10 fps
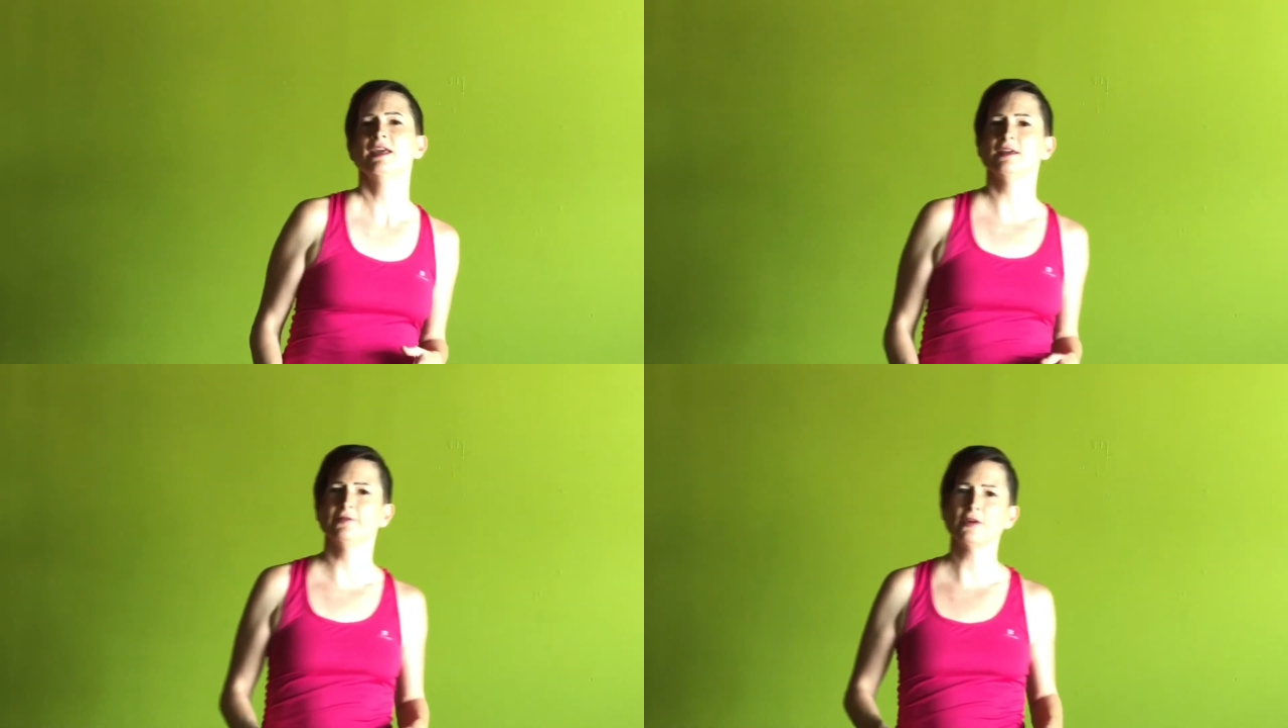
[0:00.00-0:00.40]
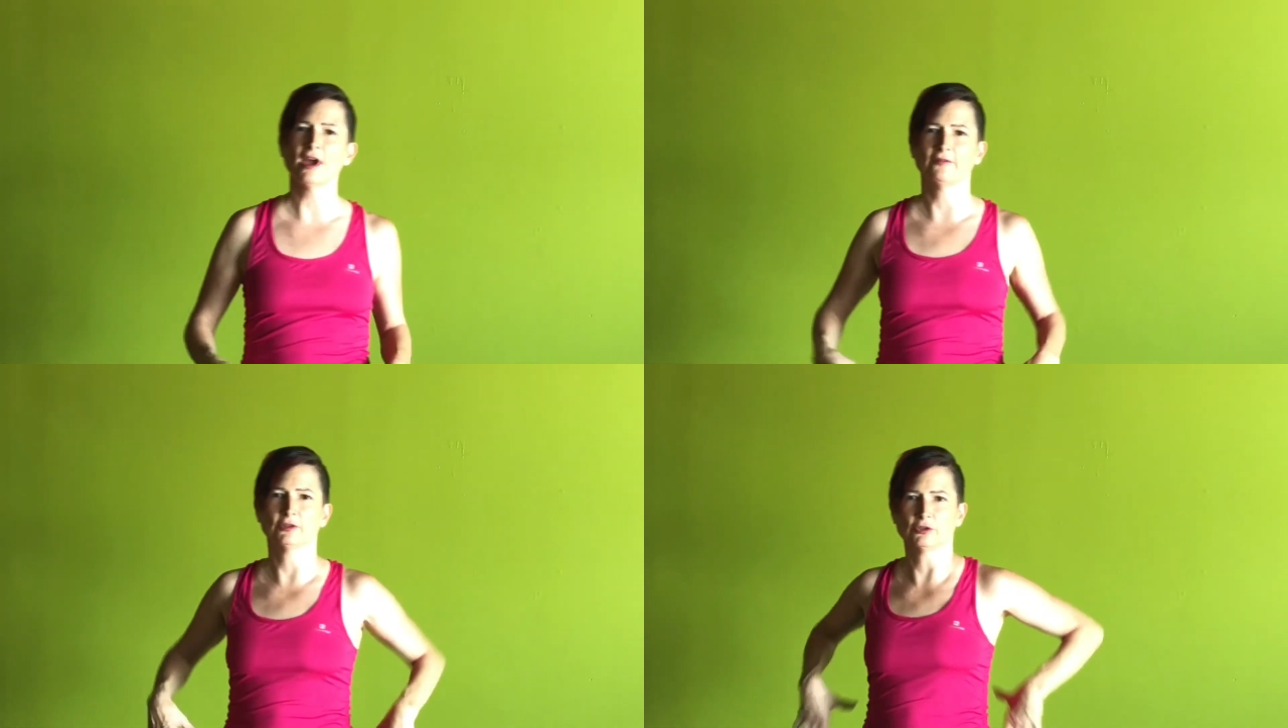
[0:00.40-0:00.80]
If you
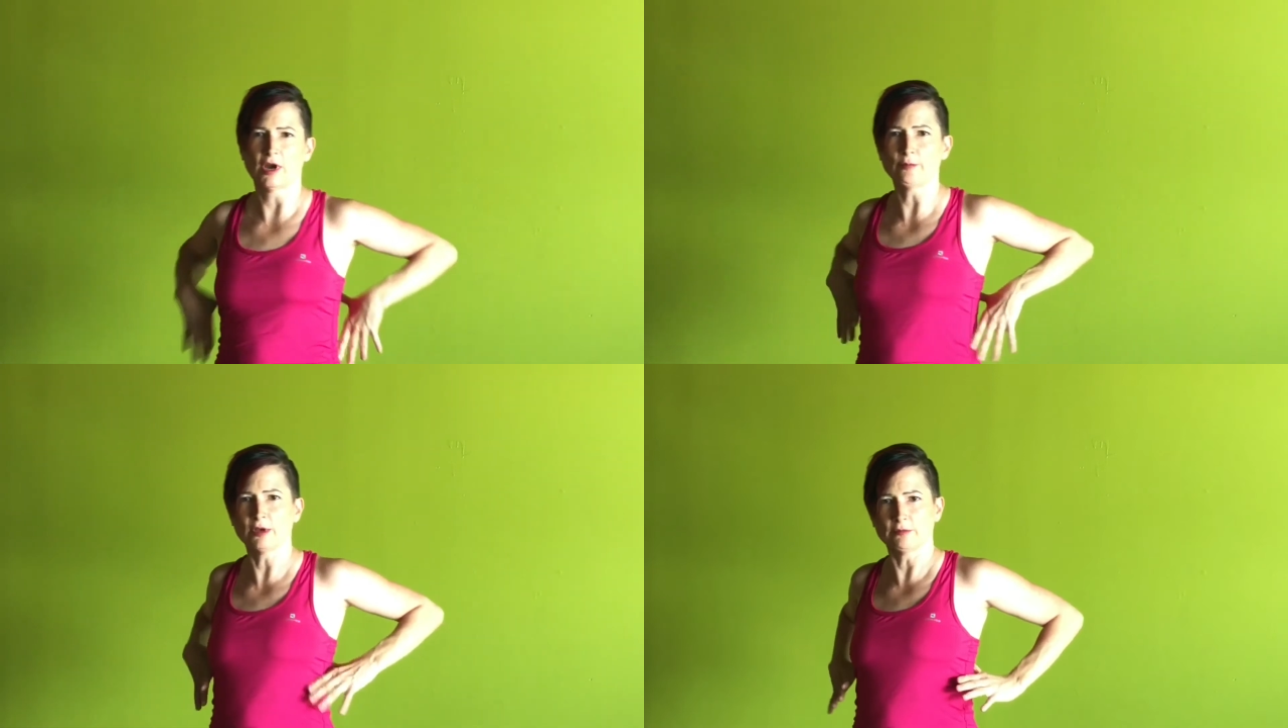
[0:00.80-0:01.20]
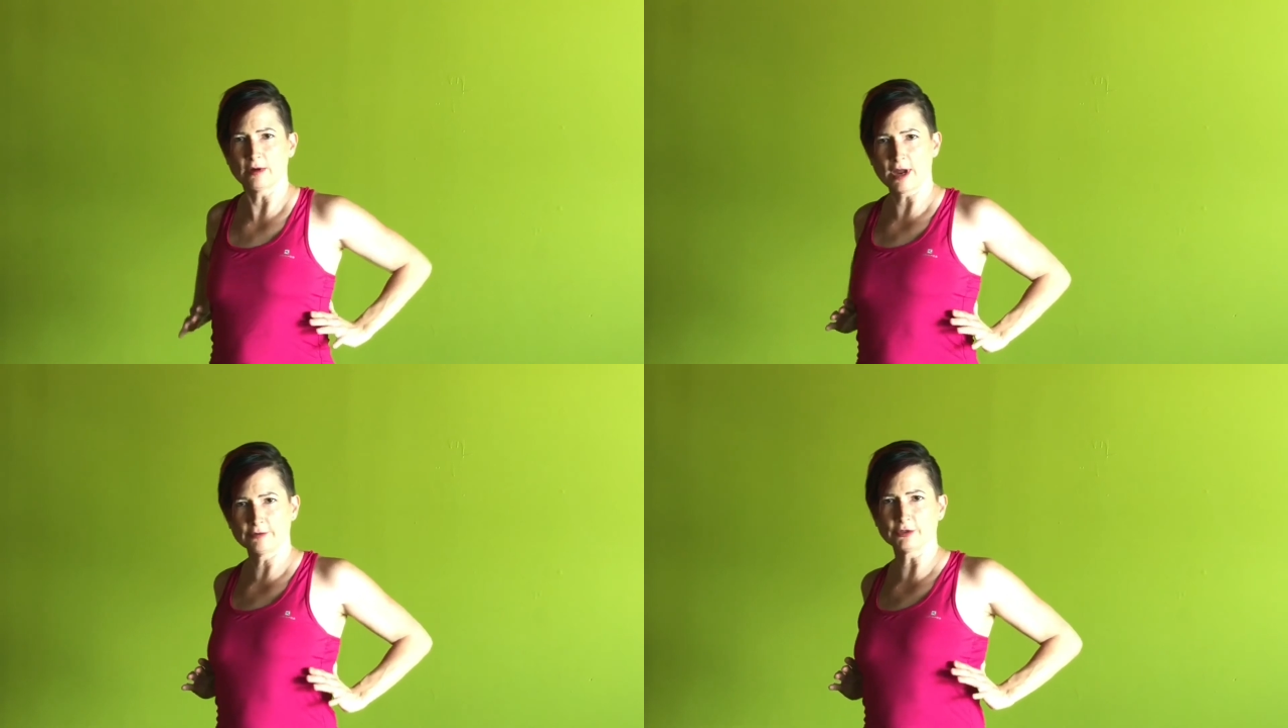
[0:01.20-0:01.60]
have trouble
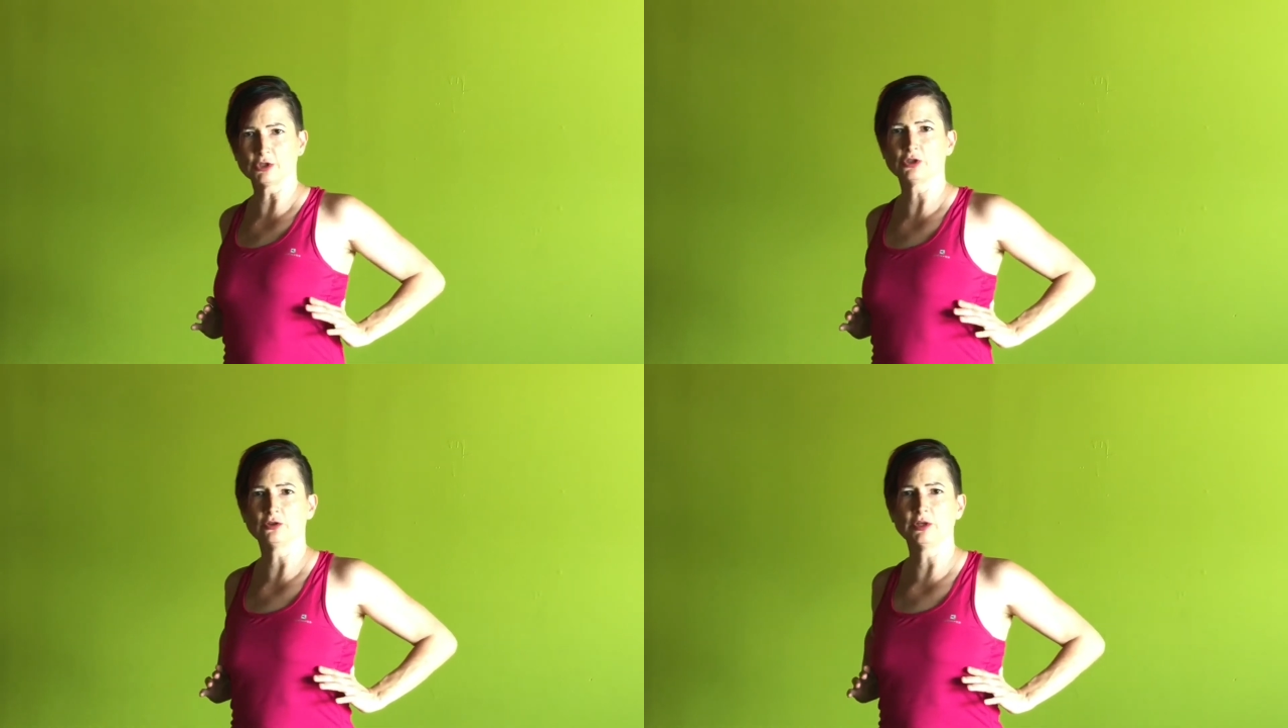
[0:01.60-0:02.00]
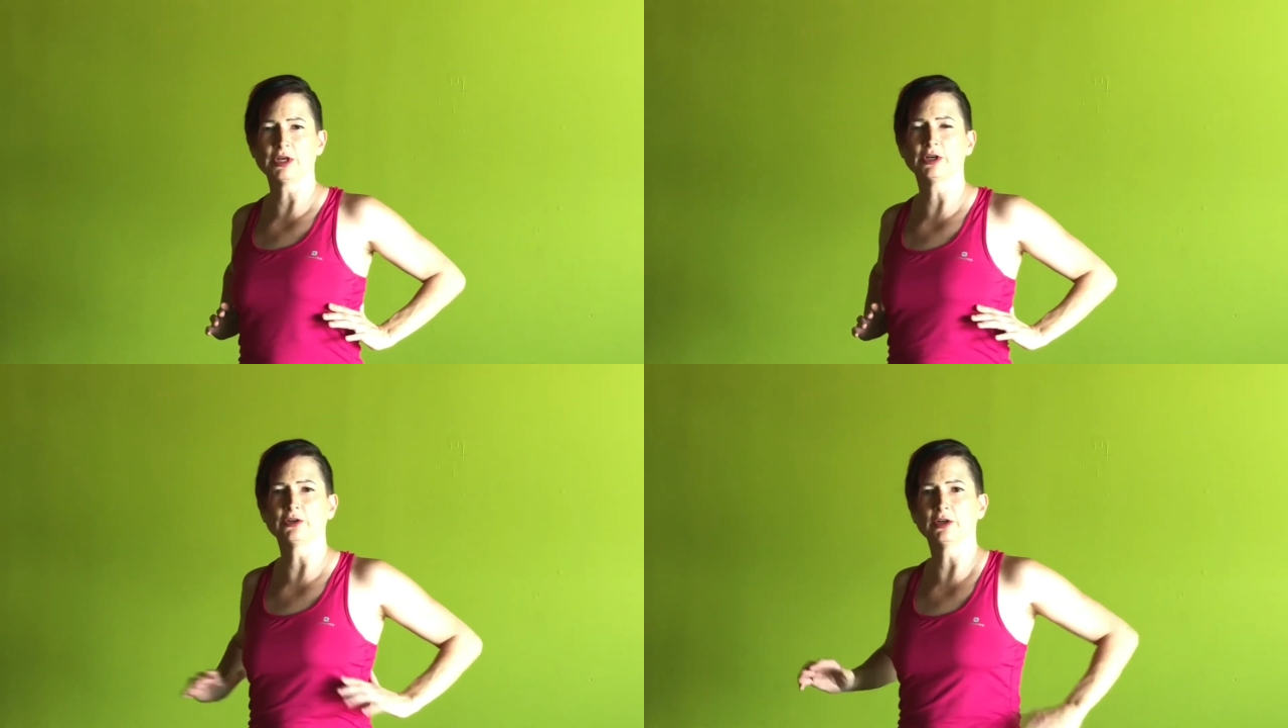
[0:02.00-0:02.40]
around the
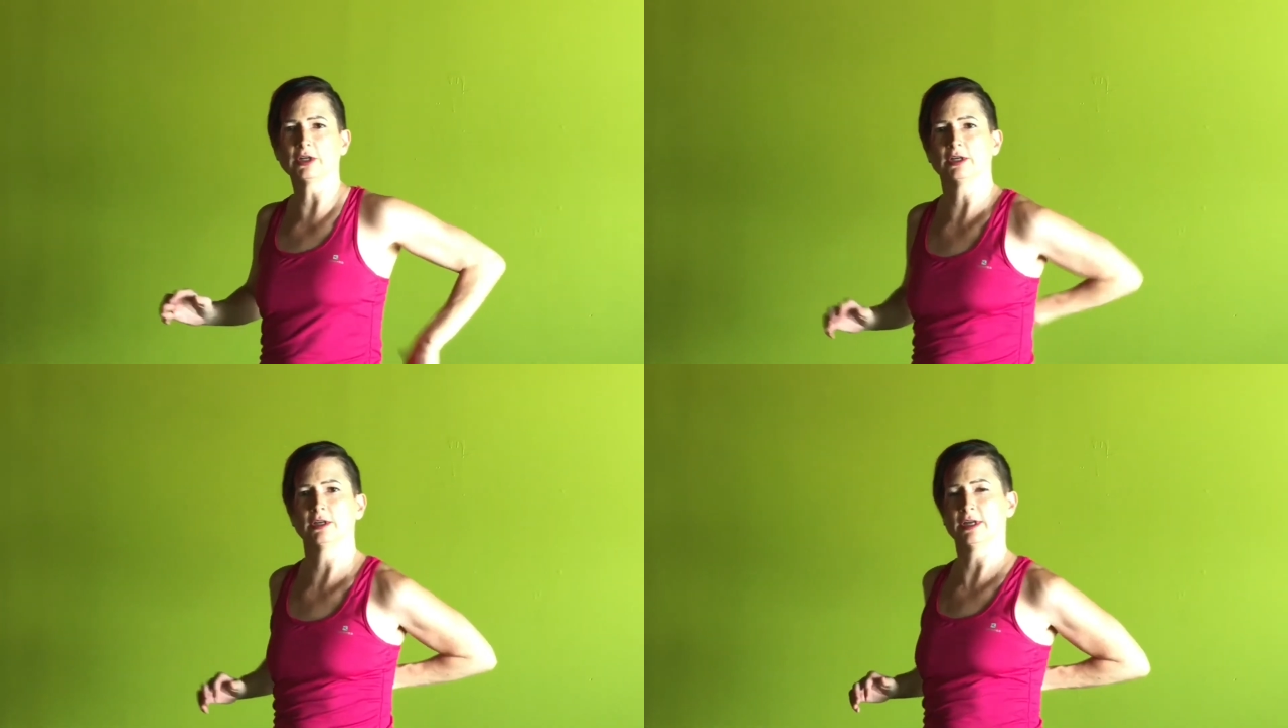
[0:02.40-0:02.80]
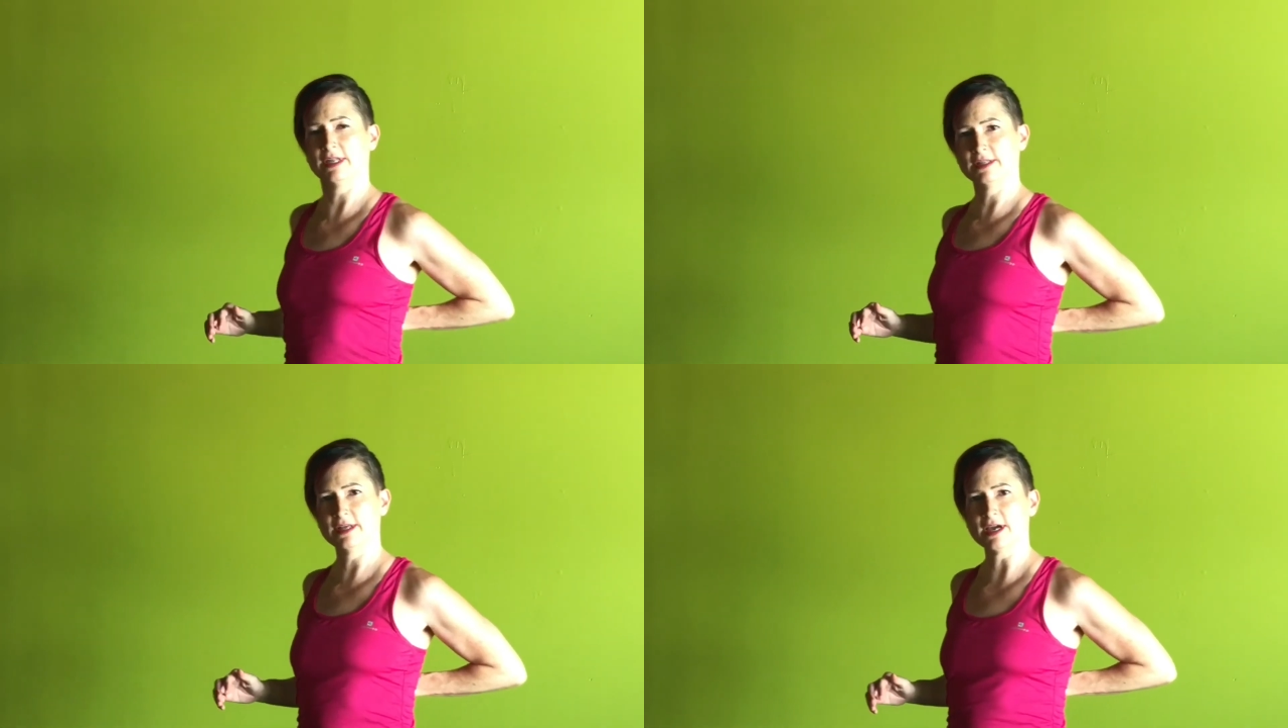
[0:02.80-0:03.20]
shoulder girdle,
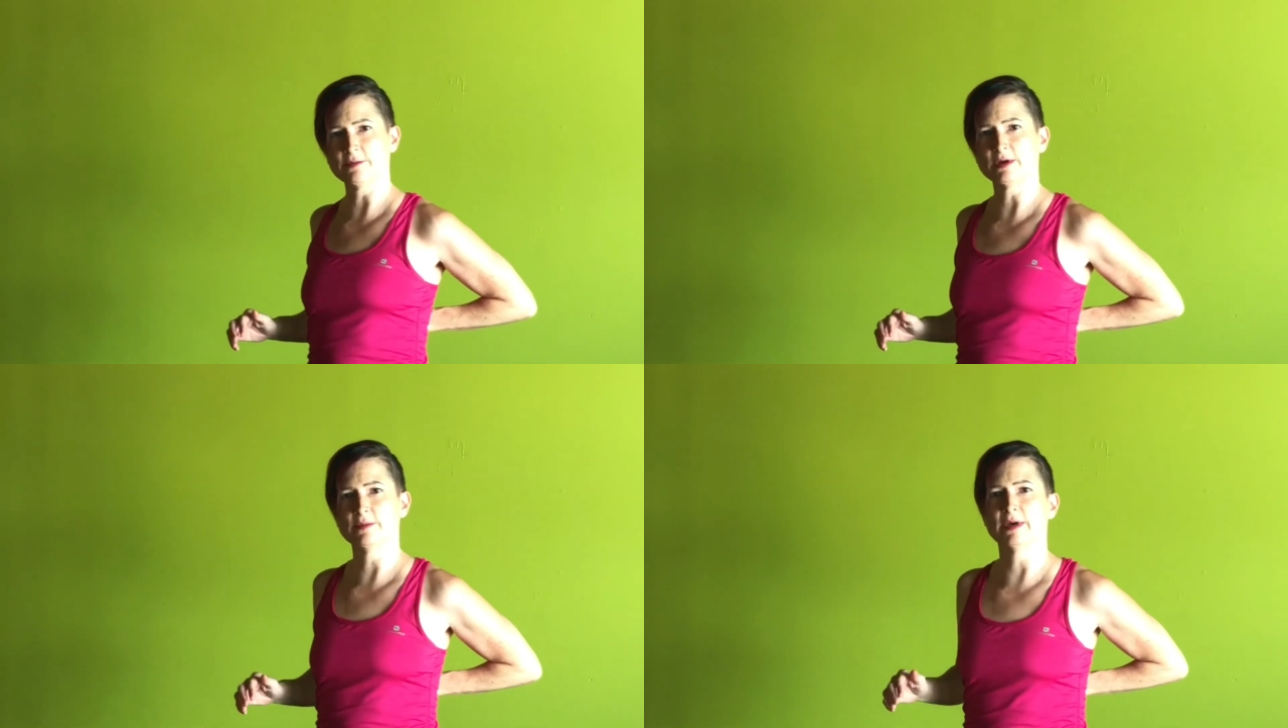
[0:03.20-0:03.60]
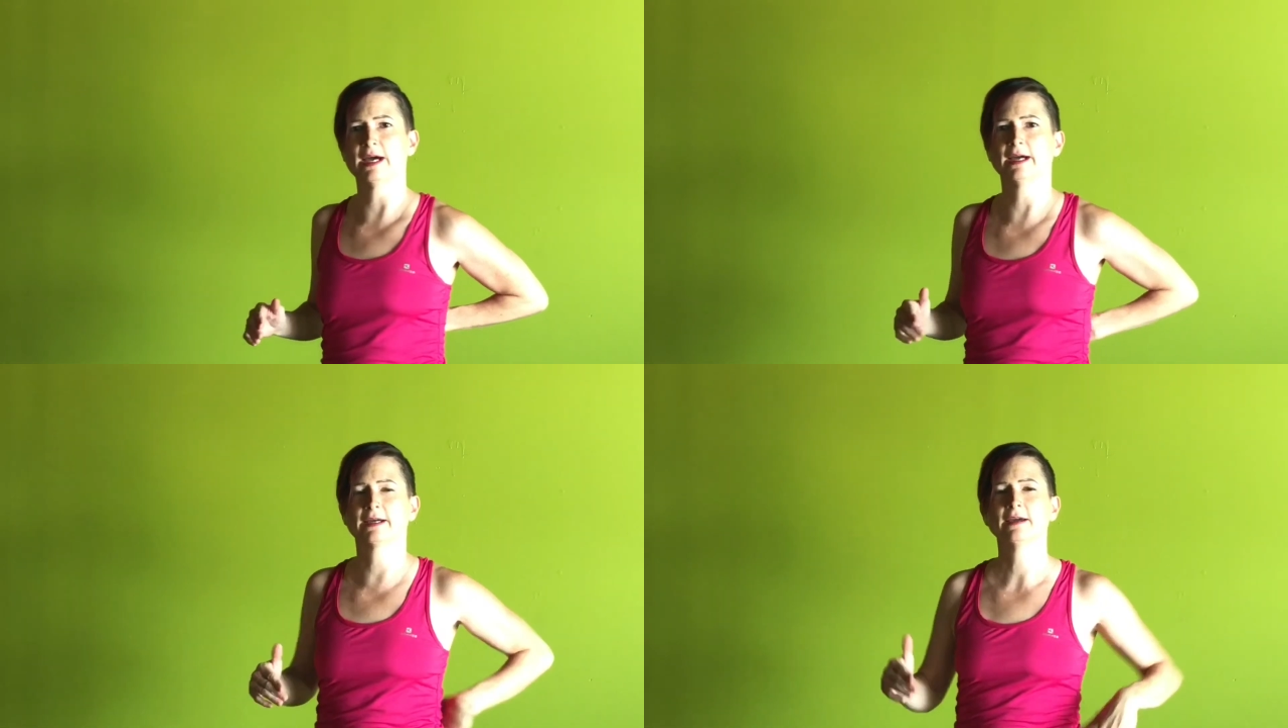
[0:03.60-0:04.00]
in the upper
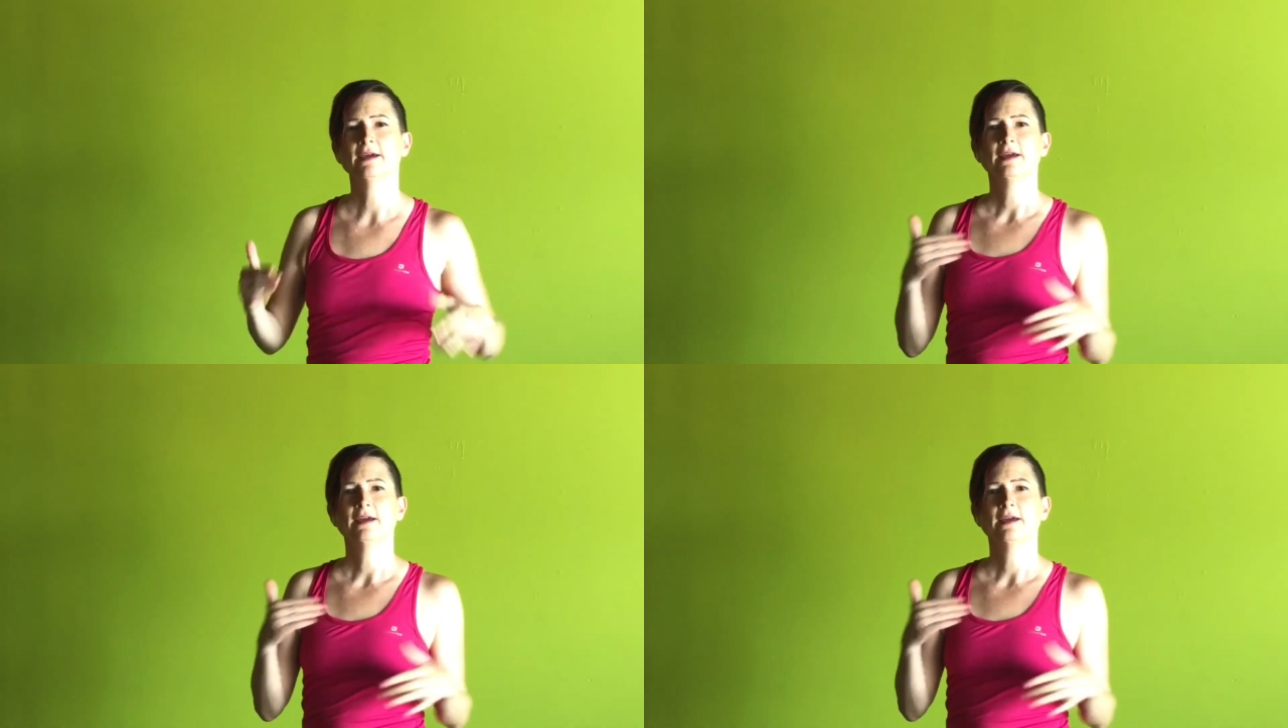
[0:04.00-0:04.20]
back,